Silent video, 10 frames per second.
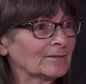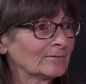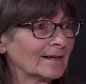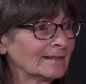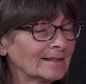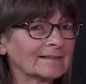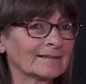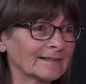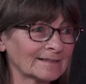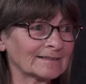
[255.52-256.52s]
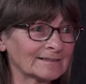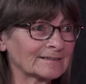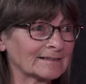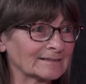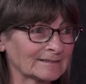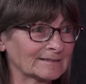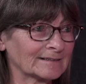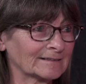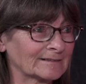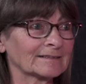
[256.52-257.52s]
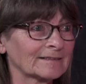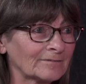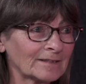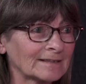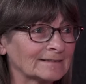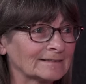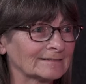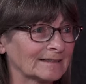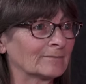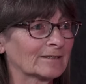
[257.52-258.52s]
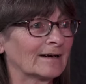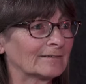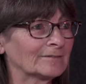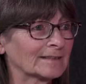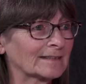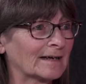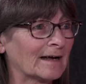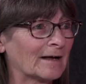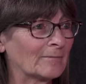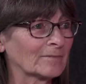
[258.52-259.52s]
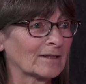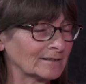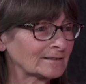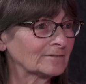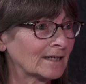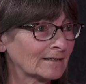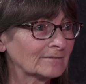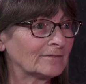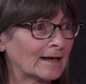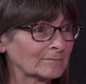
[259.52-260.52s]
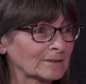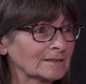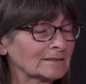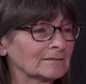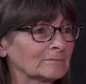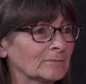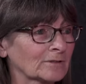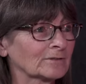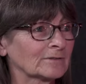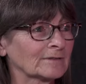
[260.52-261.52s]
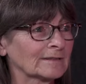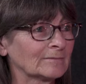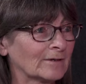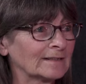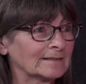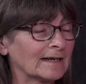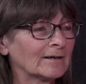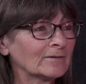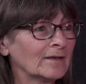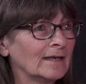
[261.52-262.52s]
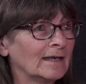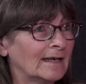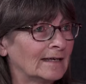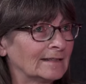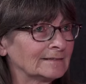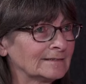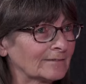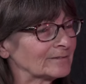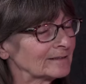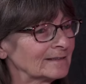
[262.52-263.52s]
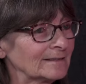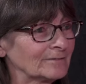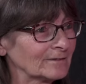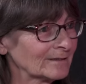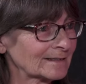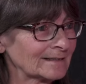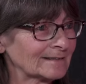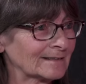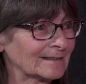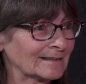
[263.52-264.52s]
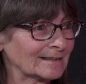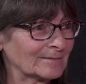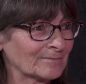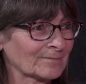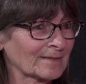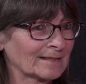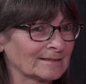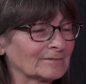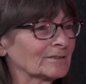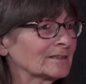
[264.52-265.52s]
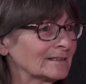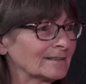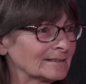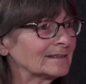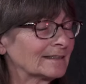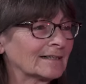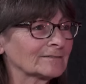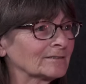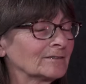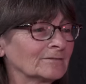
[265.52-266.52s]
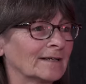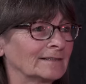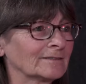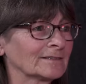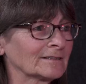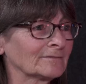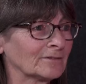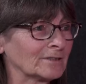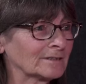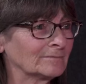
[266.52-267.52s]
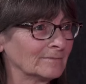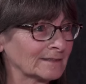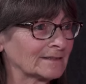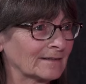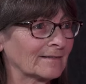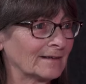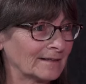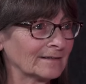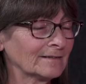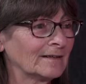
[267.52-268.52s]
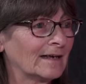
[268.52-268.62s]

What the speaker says: Right, and I think it is a significant demographic. Lots of young families in Port Coquitlam right now, and definitely if you look at the diversity on City Council, you're right, there is a voice missing there.